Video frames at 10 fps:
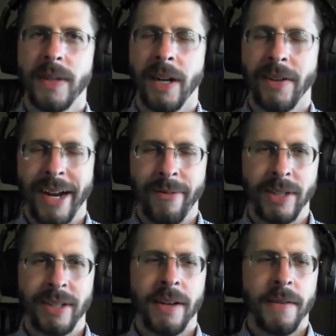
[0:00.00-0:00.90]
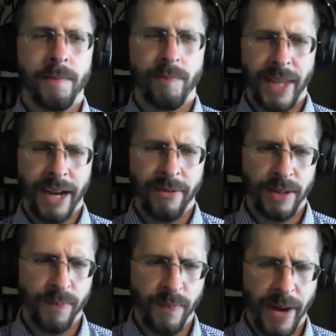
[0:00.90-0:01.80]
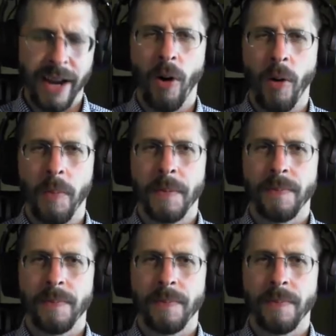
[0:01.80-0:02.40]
That was my hope,